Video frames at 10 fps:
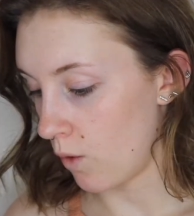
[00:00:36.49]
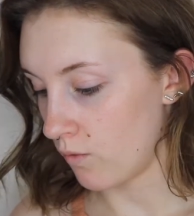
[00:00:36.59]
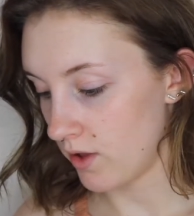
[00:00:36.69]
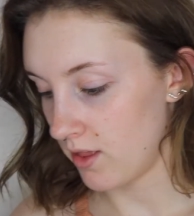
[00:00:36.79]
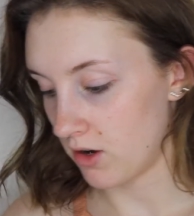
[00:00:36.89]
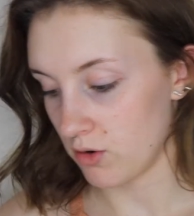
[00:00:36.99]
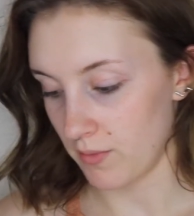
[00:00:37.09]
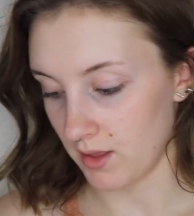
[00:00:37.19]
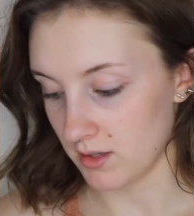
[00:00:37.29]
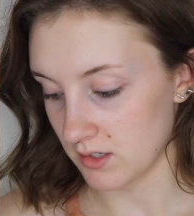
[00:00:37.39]
Hopefully they don't
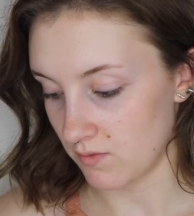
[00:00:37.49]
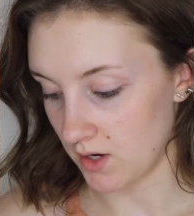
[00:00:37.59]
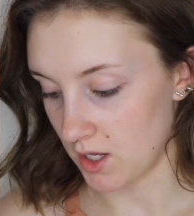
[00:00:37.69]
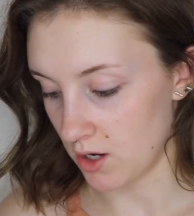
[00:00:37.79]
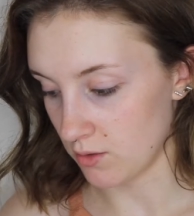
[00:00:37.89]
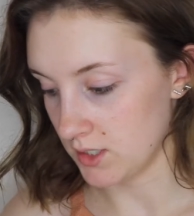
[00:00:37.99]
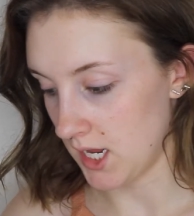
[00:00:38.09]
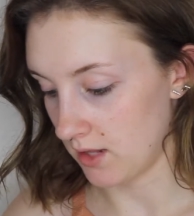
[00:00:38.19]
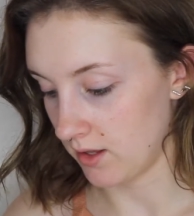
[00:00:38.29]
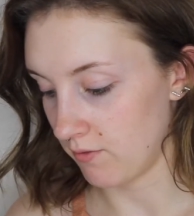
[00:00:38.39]
make this video
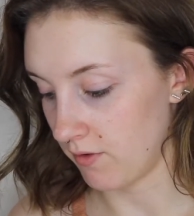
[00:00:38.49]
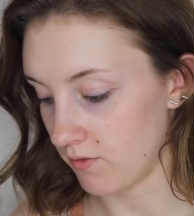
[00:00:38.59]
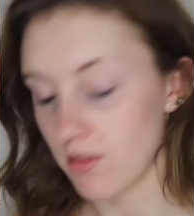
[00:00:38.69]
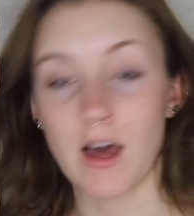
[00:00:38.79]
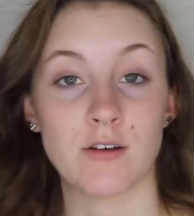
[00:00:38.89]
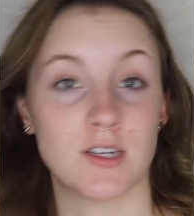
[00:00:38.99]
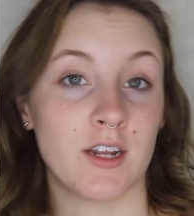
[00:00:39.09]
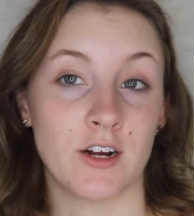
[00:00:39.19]
take like 50,000